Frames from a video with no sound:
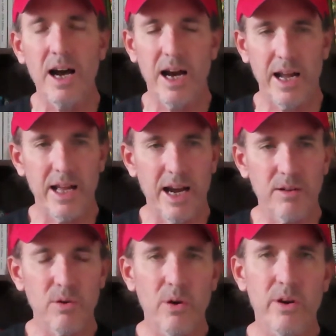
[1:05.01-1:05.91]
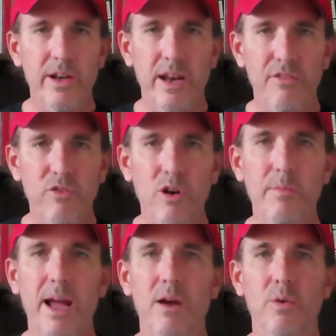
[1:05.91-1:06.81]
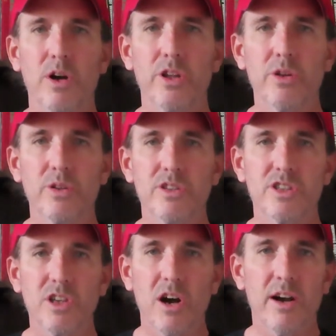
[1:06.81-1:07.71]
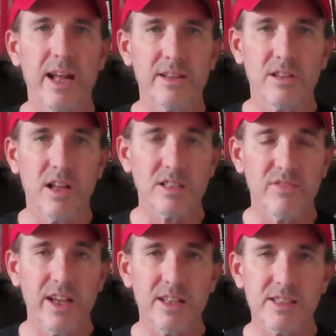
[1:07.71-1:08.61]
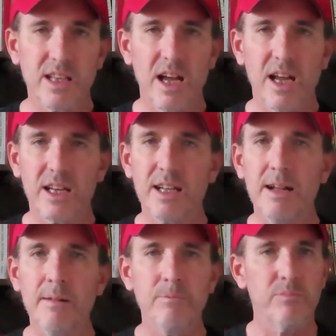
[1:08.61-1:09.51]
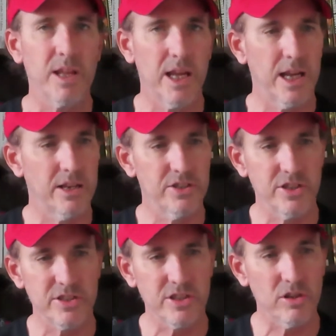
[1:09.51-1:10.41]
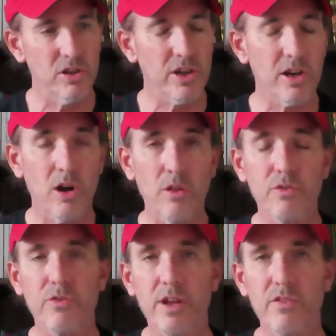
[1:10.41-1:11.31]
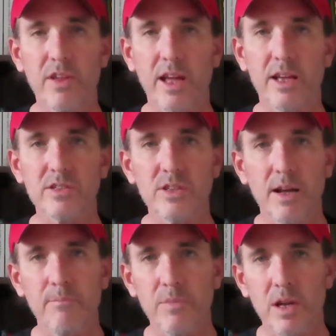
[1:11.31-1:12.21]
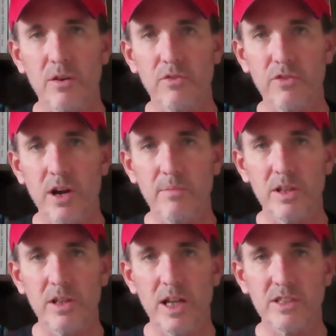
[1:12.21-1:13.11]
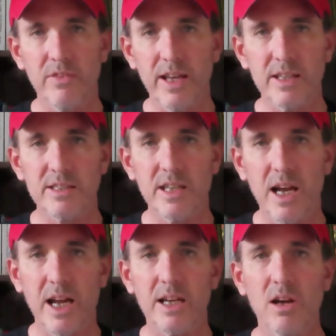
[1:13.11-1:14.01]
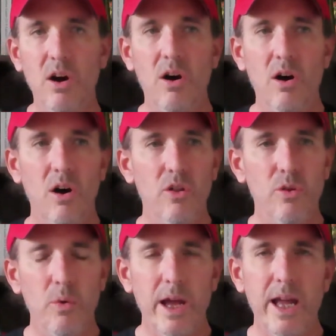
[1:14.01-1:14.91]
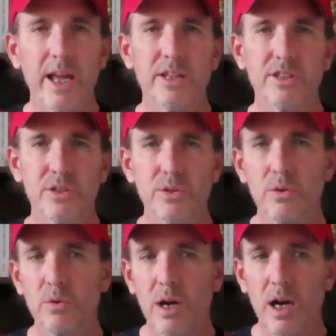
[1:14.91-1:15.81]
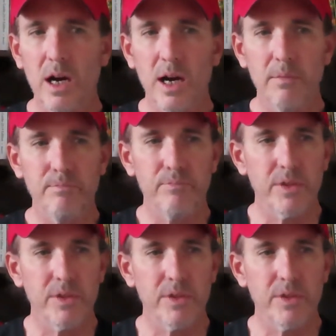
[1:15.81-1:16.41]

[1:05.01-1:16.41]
I wrote it in a format where you could start at the Las Vegas sign and just look at all the free things from the Las Vegas sign all the way to